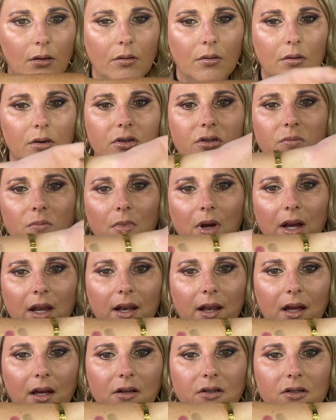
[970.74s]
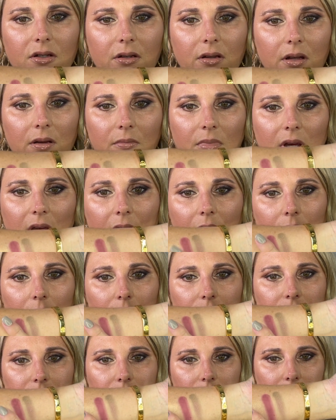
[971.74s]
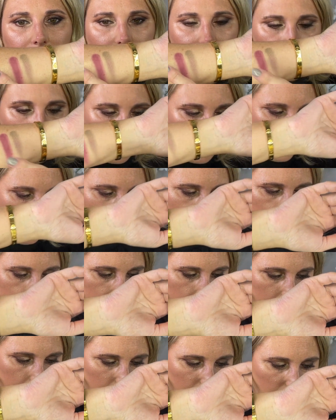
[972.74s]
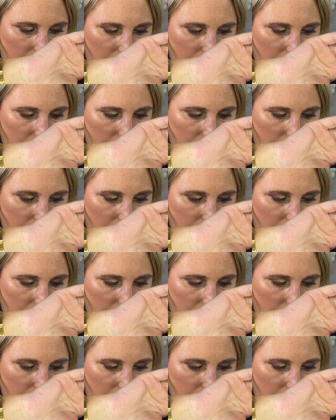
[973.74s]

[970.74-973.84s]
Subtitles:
which might actually be closer over here.